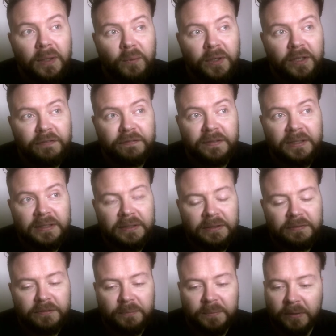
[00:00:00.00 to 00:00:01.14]
I want to finish
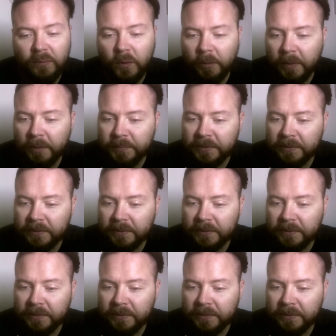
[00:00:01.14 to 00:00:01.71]
from the warm-ups.